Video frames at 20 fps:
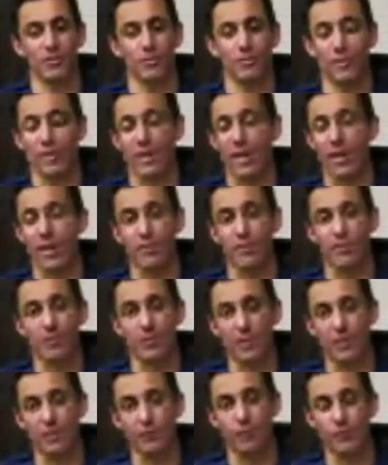without the
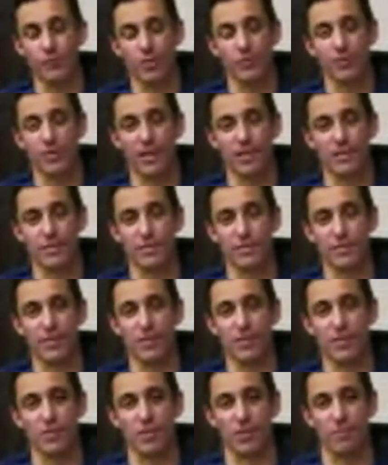need for general
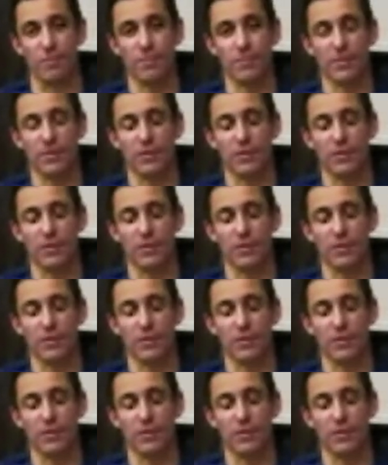anesthesia.